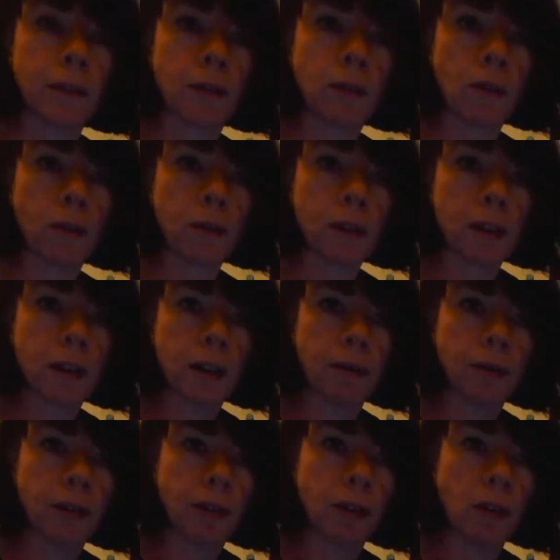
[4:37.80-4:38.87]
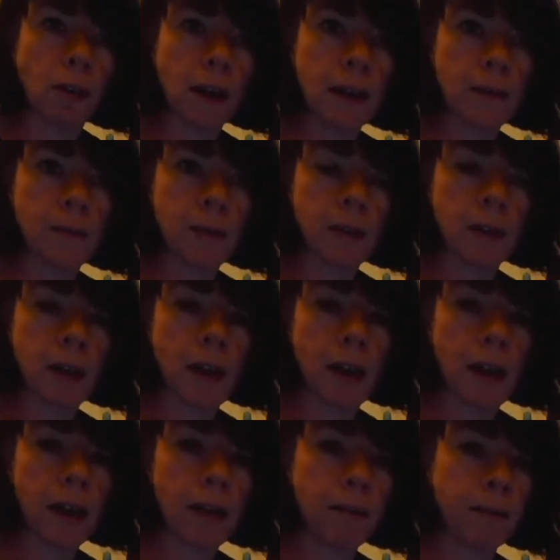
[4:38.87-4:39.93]
Lots of different types
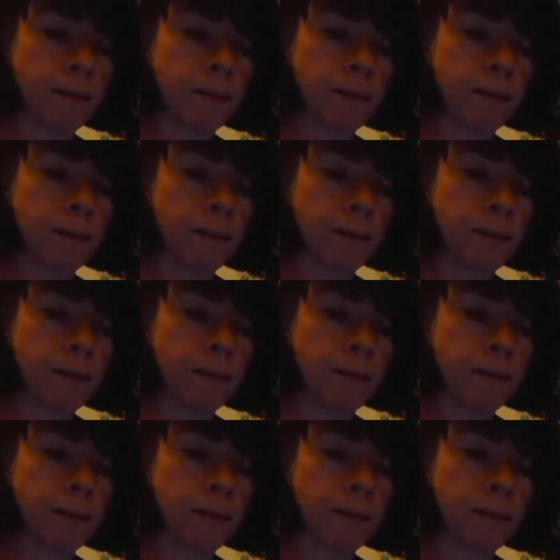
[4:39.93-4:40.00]
there.